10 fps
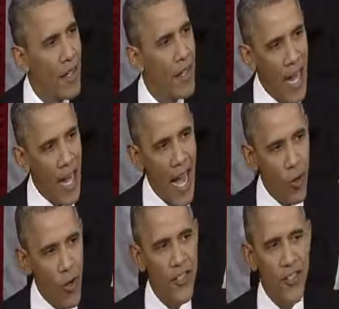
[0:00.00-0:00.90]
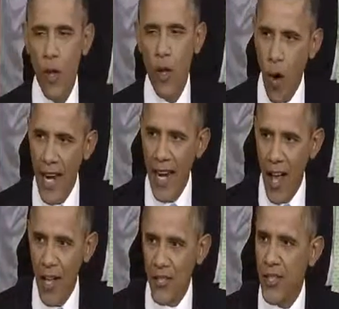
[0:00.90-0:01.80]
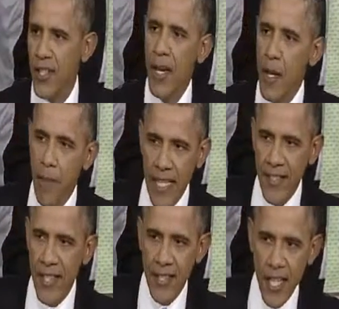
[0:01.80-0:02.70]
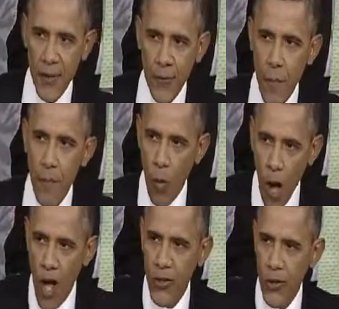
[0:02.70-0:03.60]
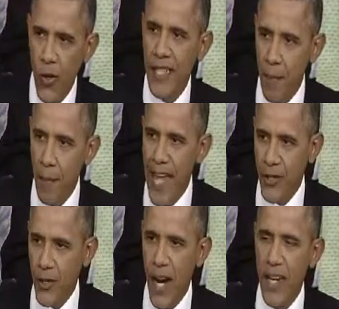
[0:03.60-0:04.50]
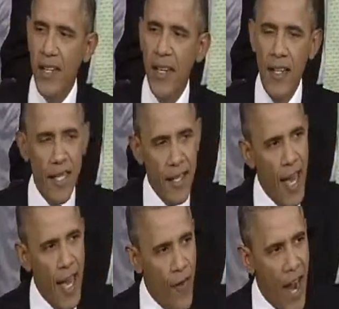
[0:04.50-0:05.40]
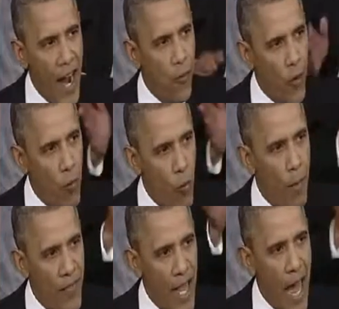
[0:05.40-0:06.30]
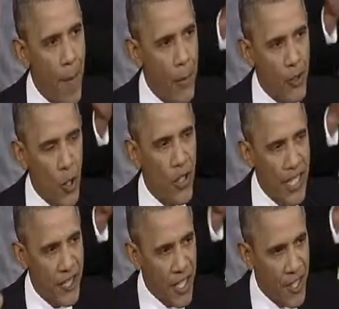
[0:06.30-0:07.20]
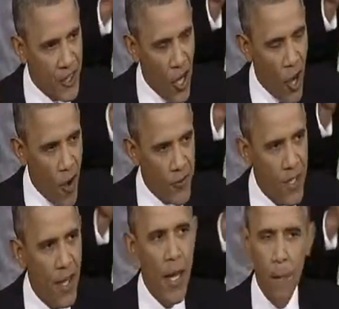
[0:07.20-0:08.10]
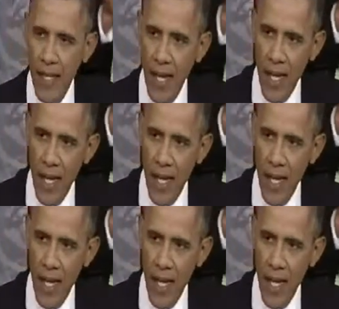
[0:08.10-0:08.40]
Congress, the White House, businesses from Wall Street to Main Street, to give every woman the opportunity she deserves, because